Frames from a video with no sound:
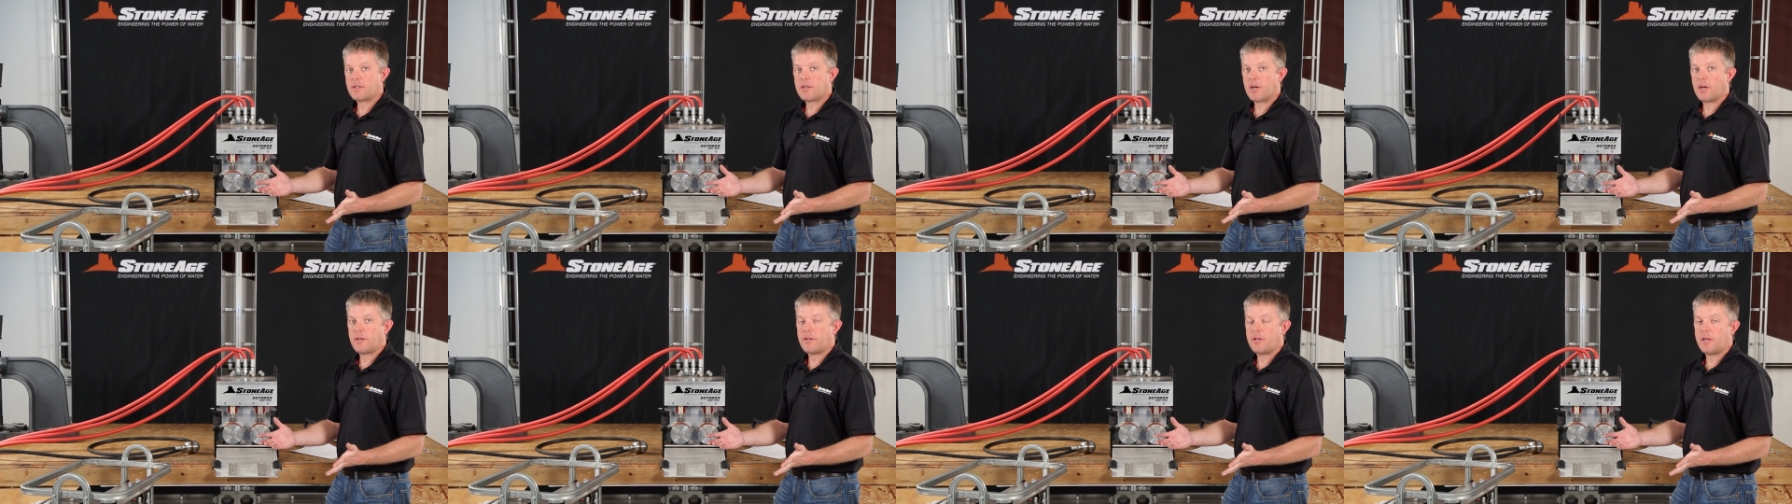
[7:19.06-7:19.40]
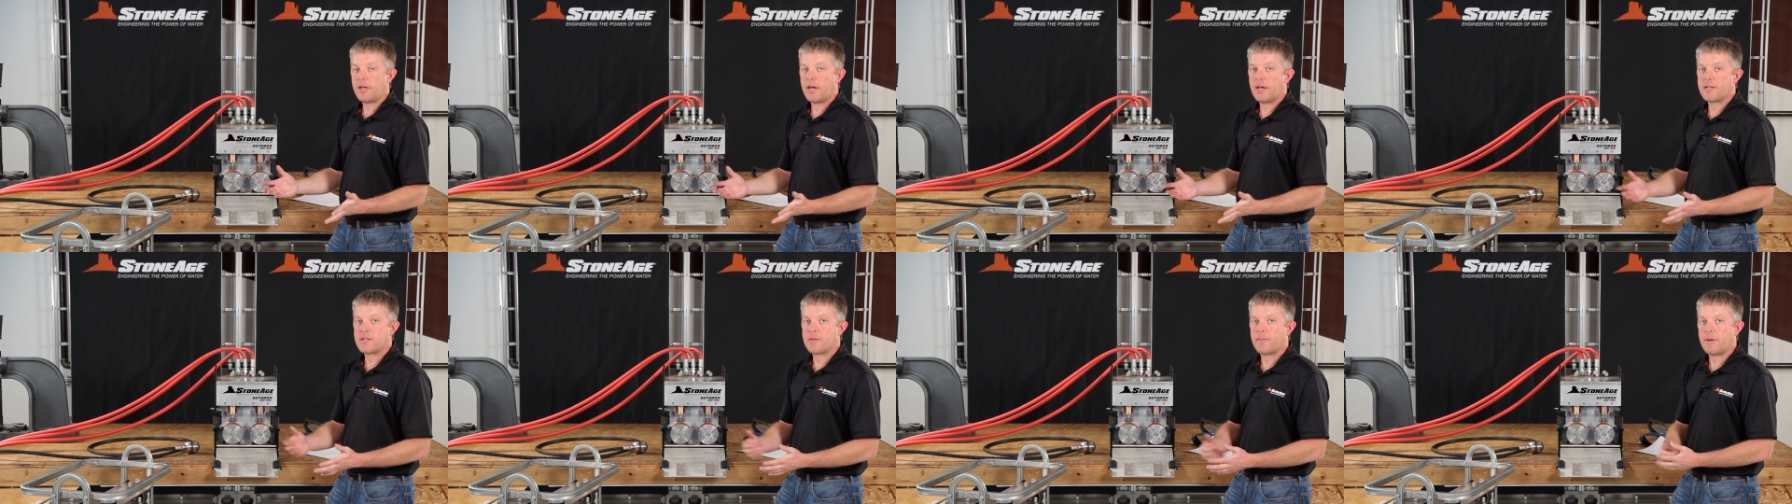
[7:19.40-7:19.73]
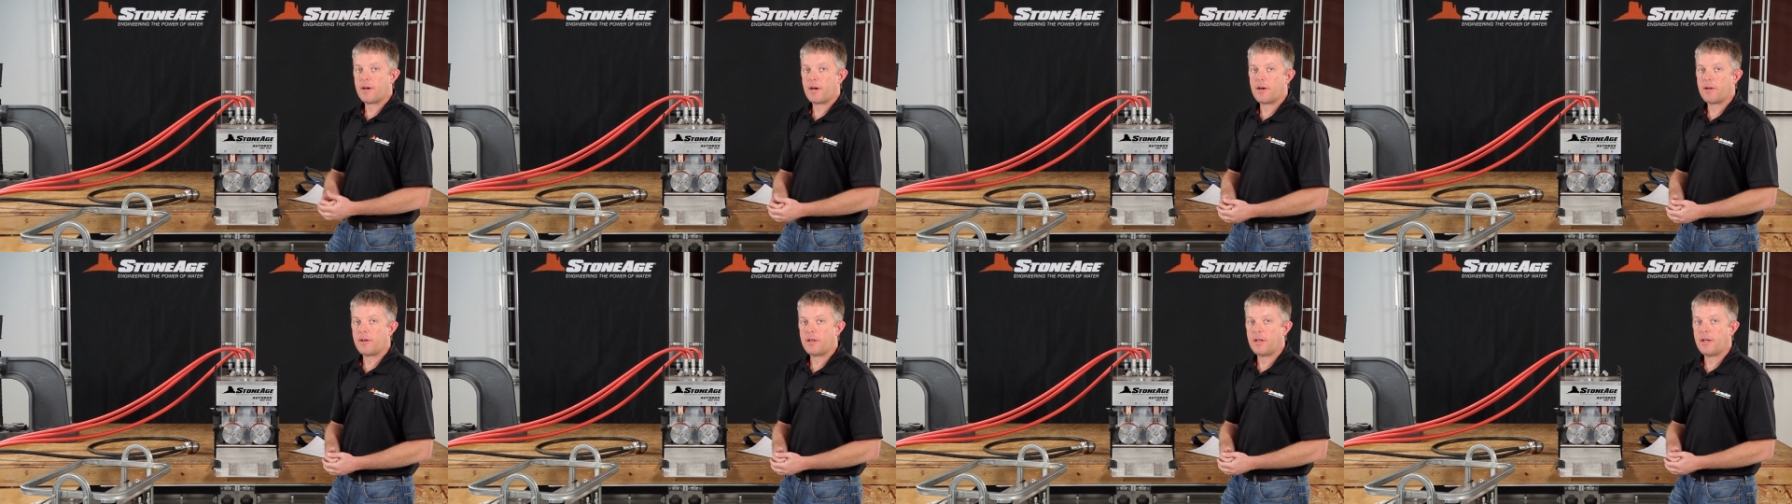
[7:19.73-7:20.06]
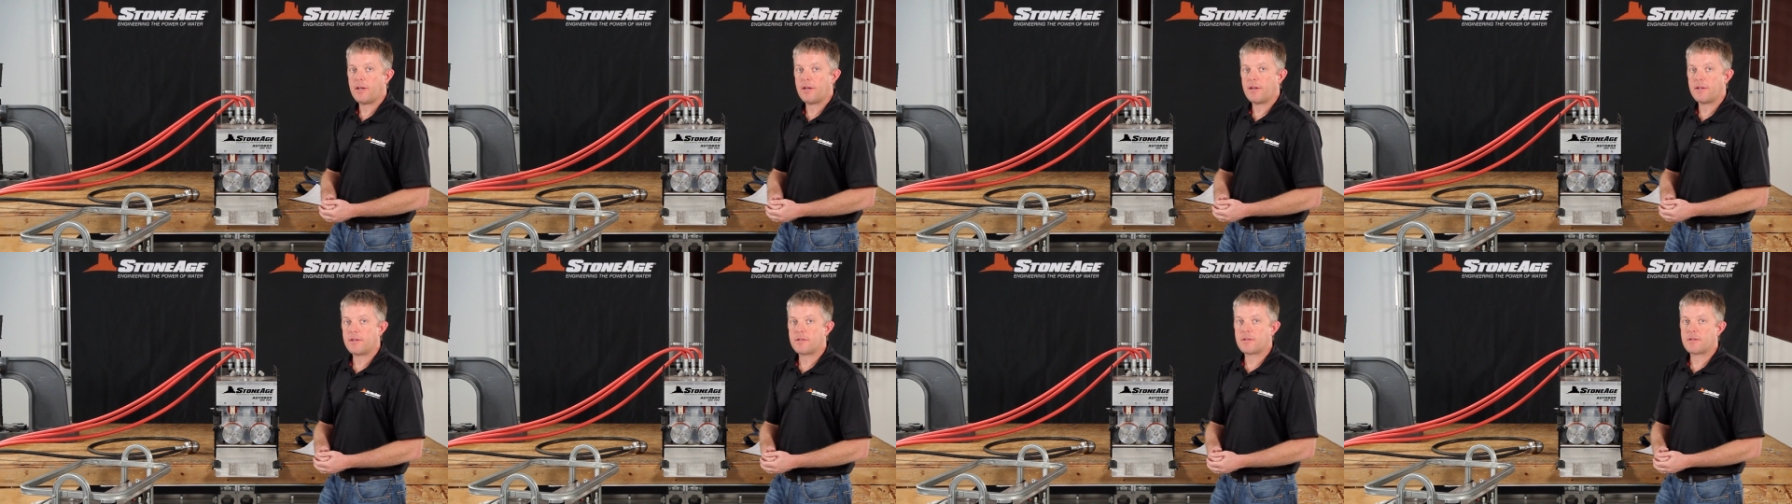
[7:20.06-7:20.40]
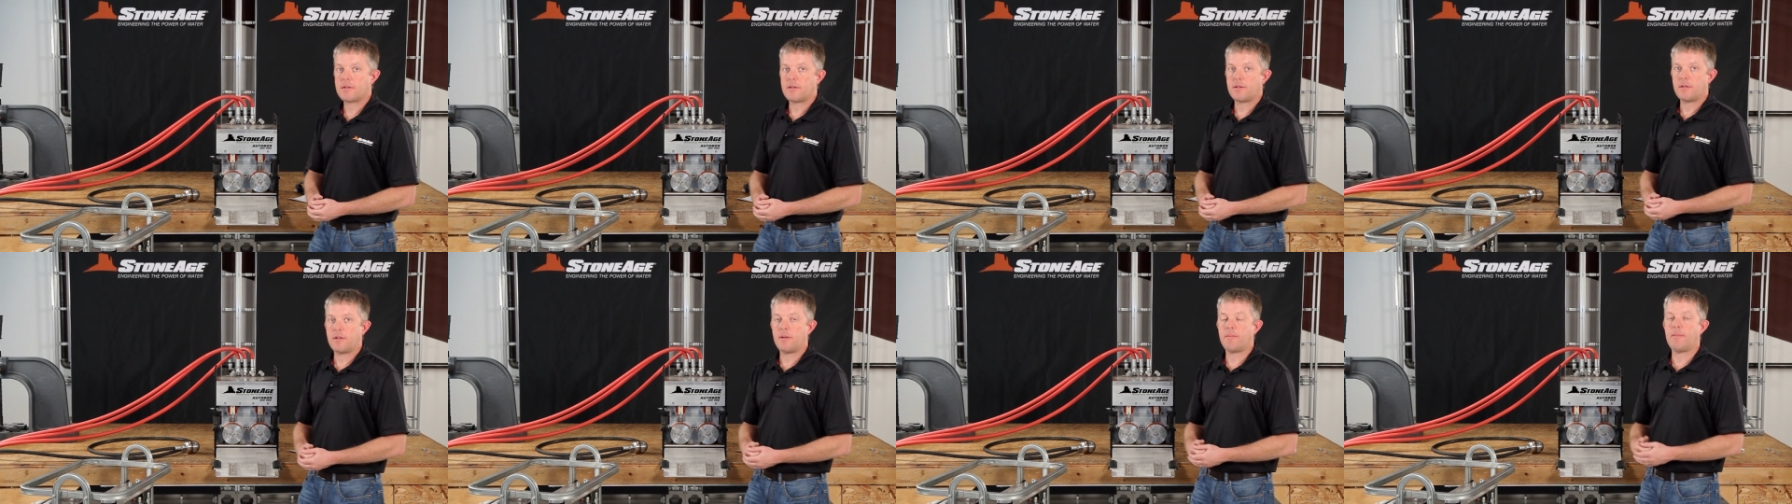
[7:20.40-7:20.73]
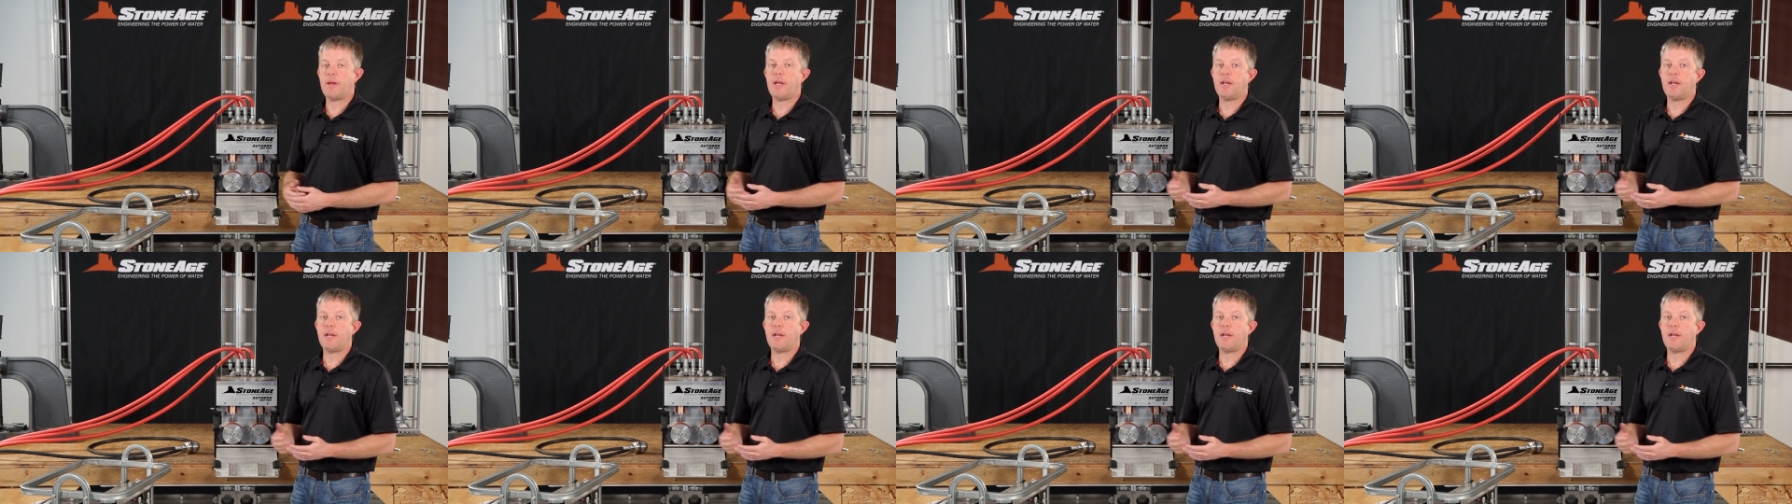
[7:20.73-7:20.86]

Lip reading: to talk to you guys about is the